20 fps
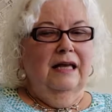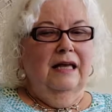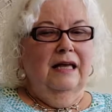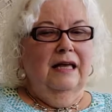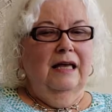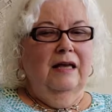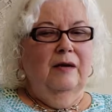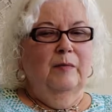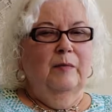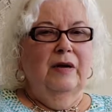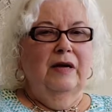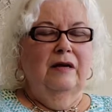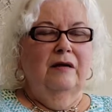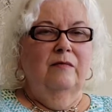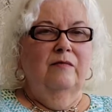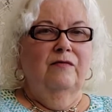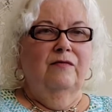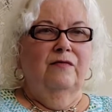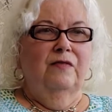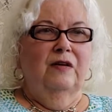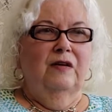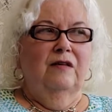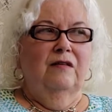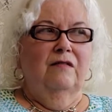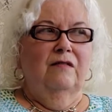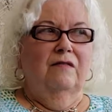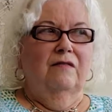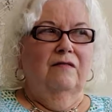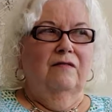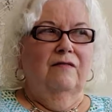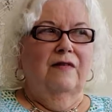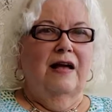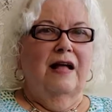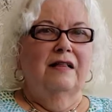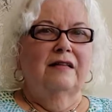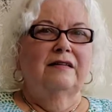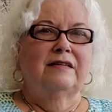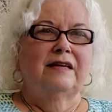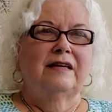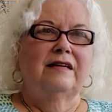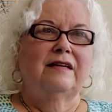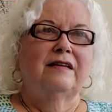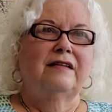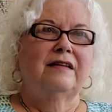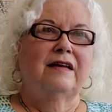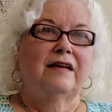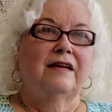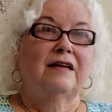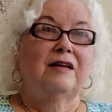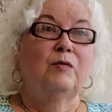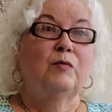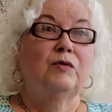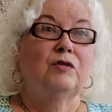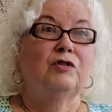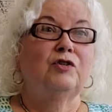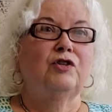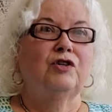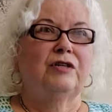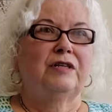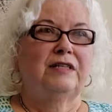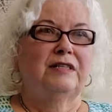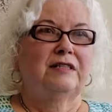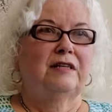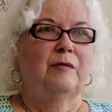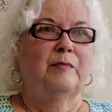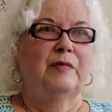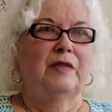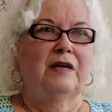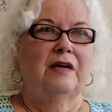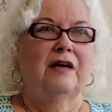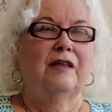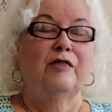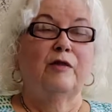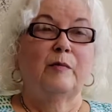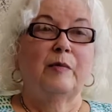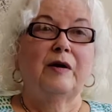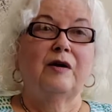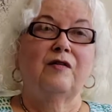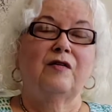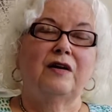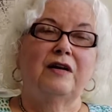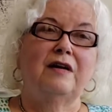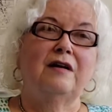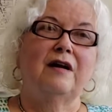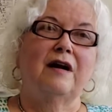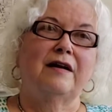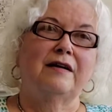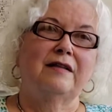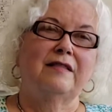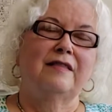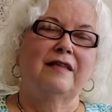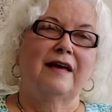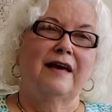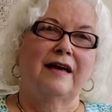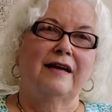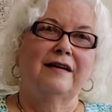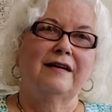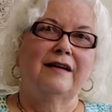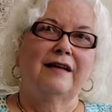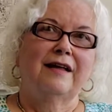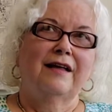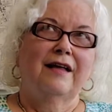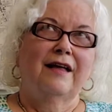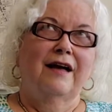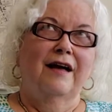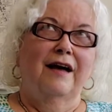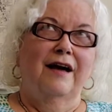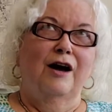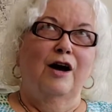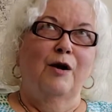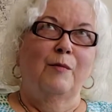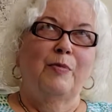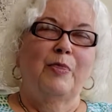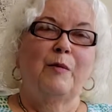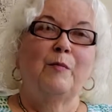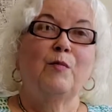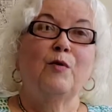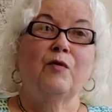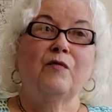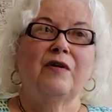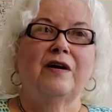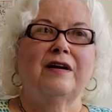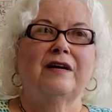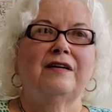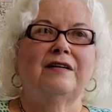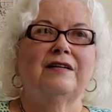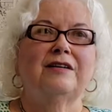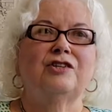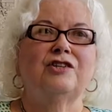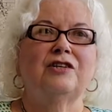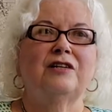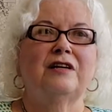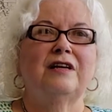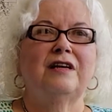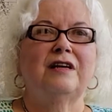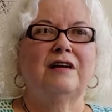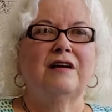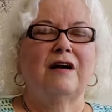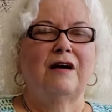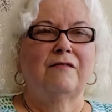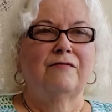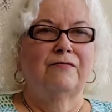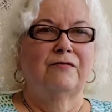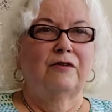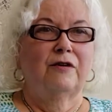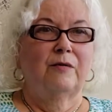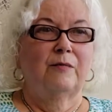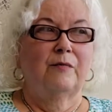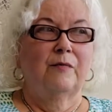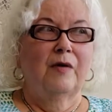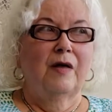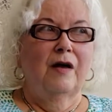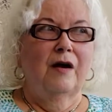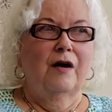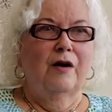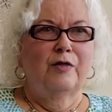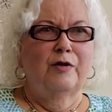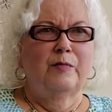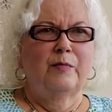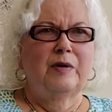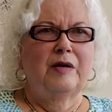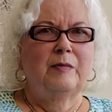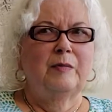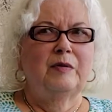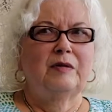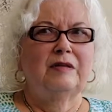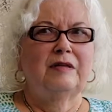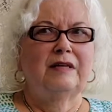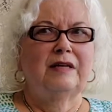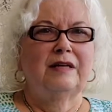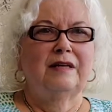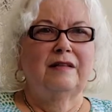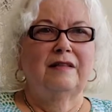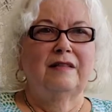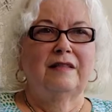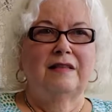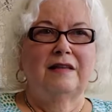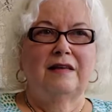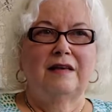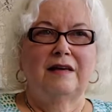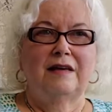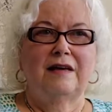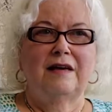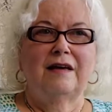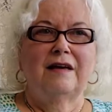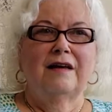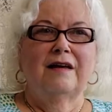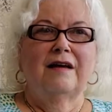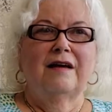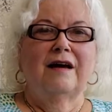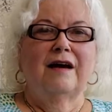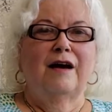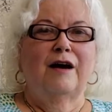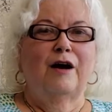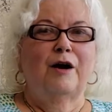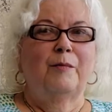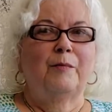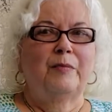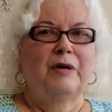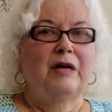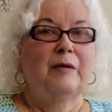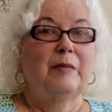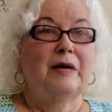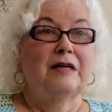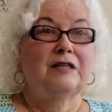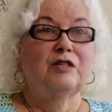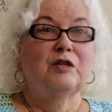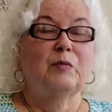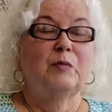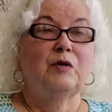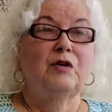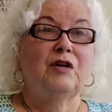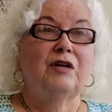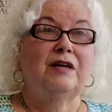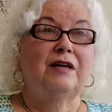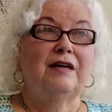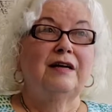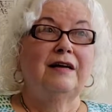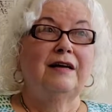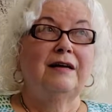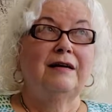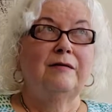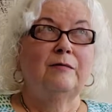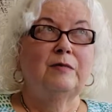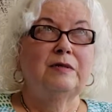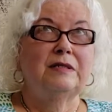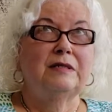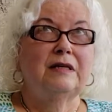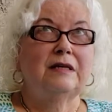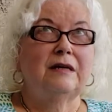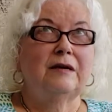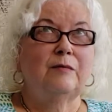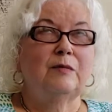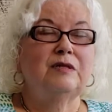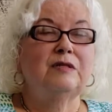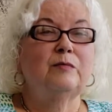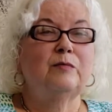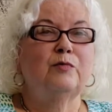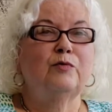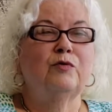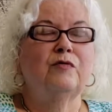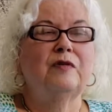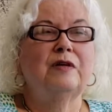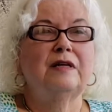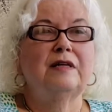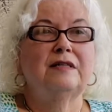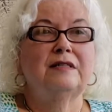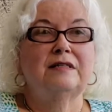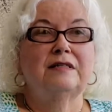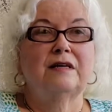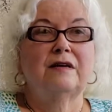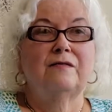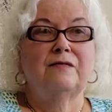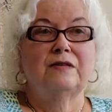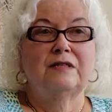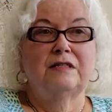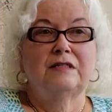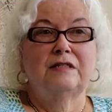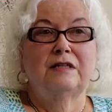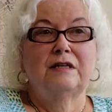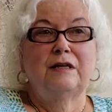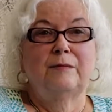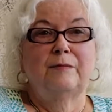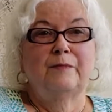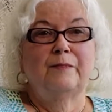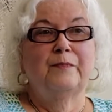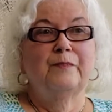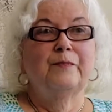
it made him feel validated that he was good at something, and the better he got at that, the more recognition he got from other people in the BMX community, and it was improving his self-esteem.